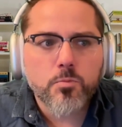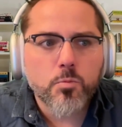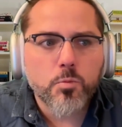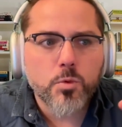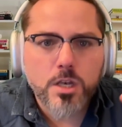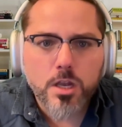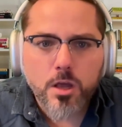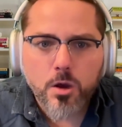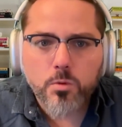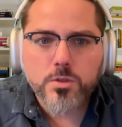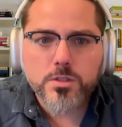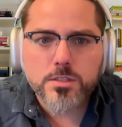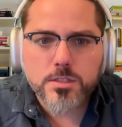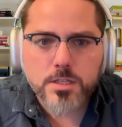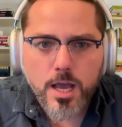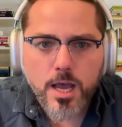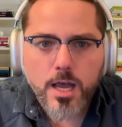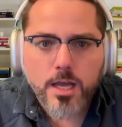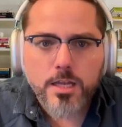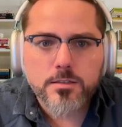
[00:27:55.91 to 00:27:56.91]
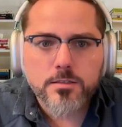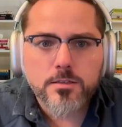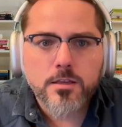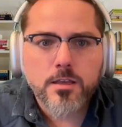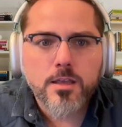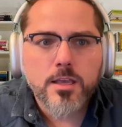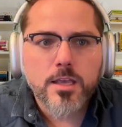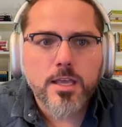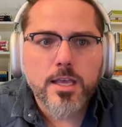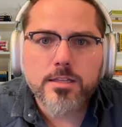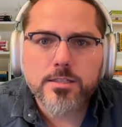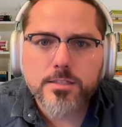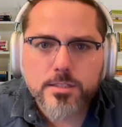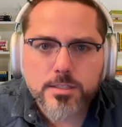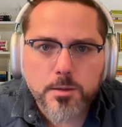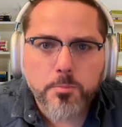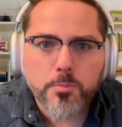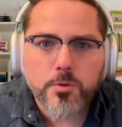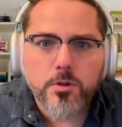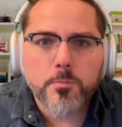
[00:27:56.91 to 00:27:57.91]
We know it's not. It's
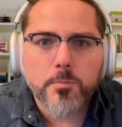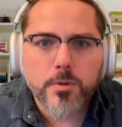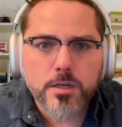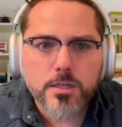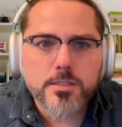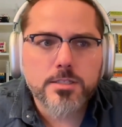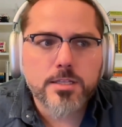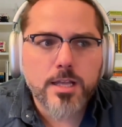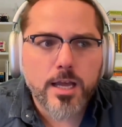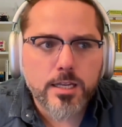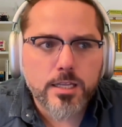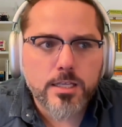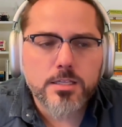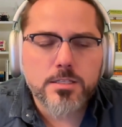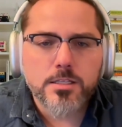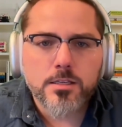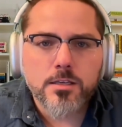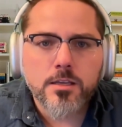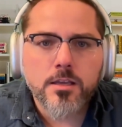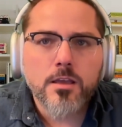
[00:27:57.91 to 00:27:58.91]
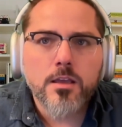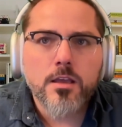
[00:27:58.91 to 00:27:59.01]
simple, but it's not easy.